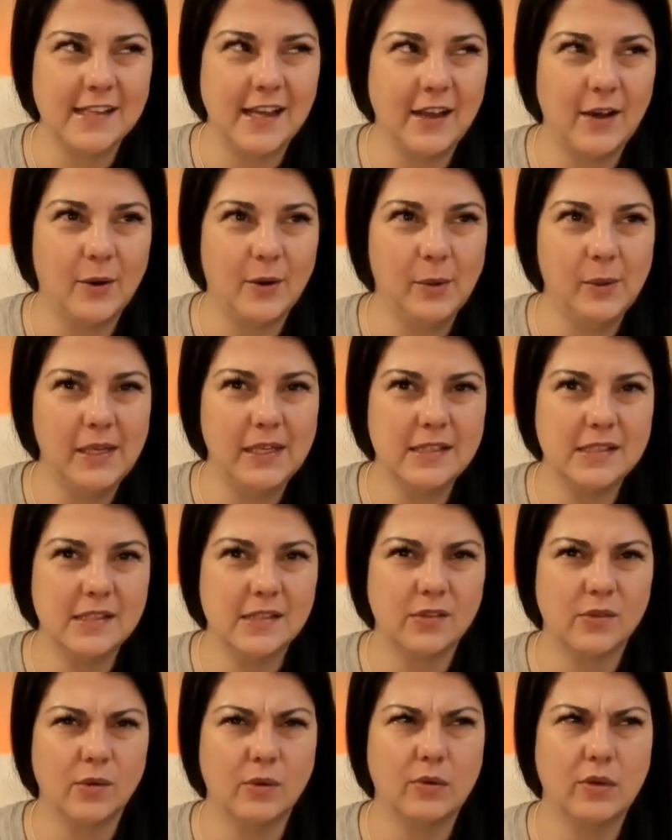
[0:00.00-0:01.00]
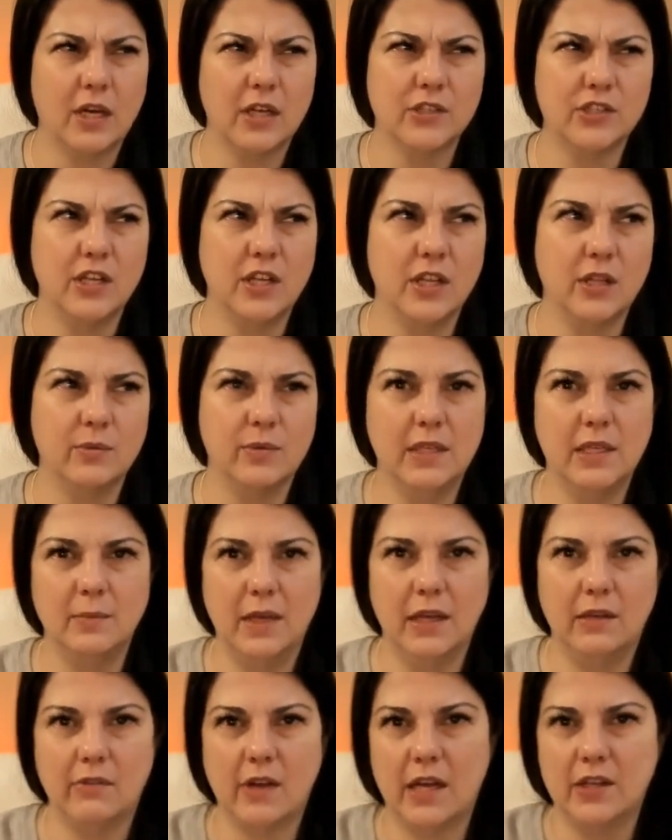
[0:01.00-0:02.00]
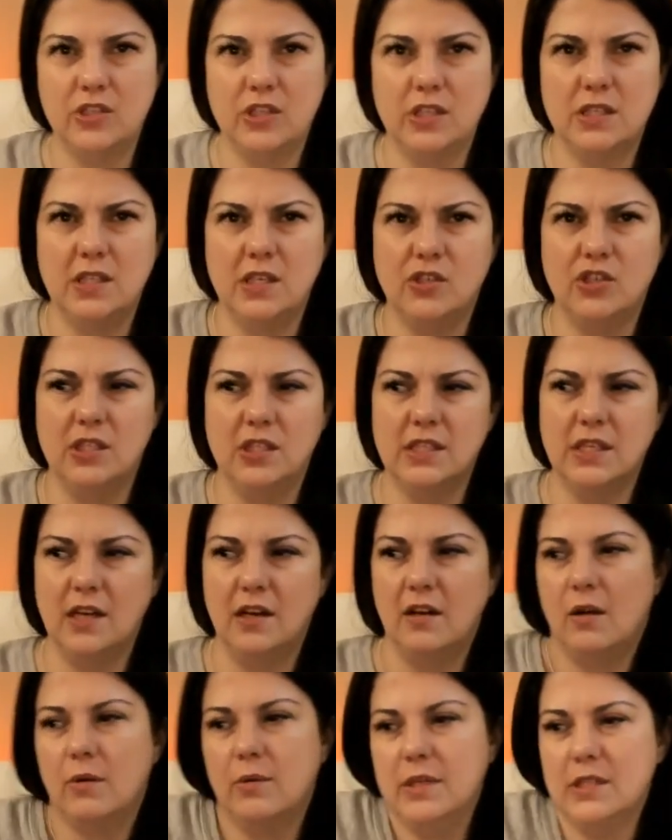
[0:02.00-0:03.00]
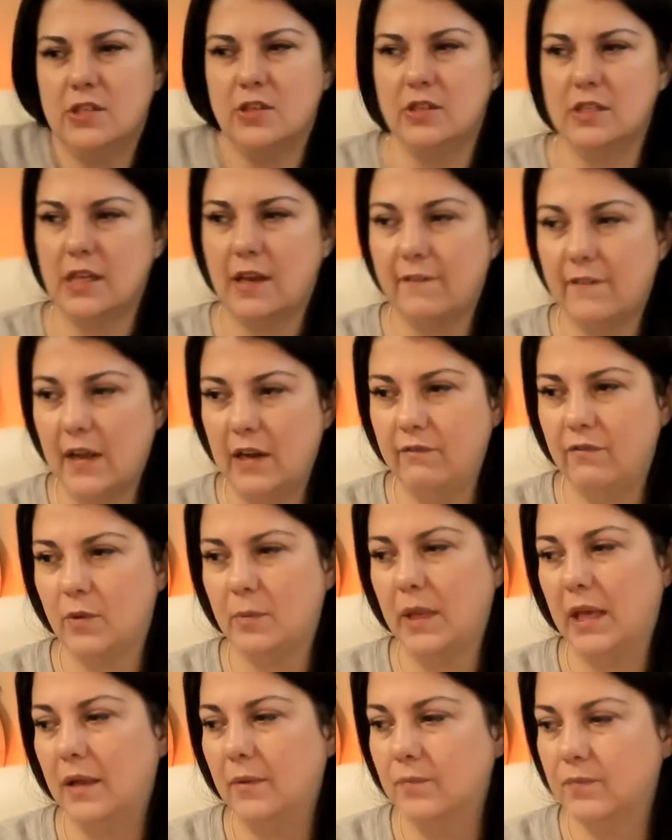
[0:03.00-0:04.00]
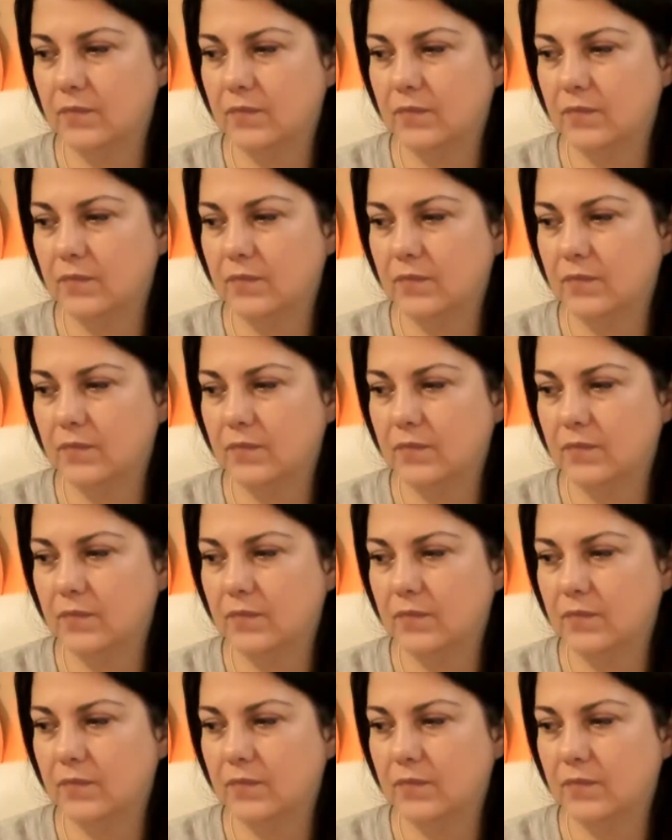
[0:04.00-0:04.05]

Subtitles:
I always throw caution to the wind to make rash decisions and it always turns out fine for me.